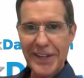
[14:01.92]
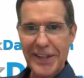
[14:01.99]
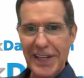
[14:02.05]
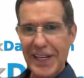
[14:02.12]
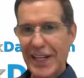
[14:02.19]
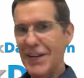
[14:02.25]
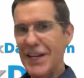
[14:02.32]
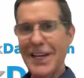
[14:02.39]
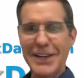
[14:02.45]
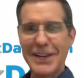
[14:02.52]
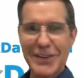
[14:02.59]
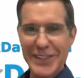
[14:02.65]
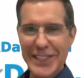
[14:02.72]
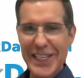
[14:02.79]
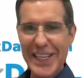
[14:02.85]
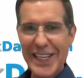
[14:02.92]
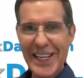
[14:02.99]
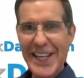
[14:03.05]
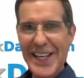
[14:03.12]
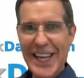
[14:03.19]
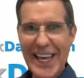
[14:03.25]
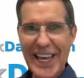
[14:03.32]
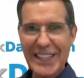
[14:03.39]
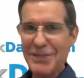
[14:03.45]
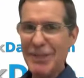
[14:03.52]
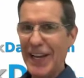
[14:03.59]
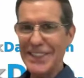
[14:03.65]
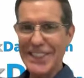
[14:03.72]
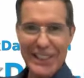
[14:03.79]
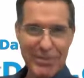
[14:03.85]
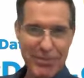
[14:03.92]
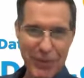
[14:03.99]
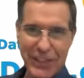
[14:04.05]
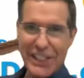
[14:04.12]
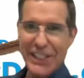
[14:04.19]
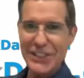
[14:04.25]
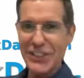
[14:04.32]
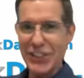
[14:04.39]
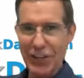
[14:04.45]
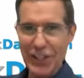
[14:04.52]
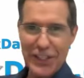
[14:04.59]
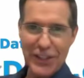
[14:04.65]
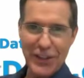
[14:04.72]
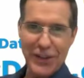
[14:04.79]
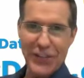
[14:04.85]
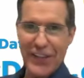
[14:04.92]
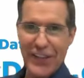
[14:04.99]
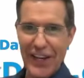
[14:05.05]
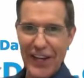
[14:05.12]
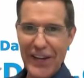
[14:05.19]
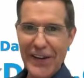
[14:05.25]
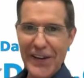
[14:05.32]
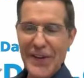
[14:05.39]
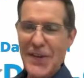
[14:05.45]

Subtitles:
And he's basically putting a circular thing,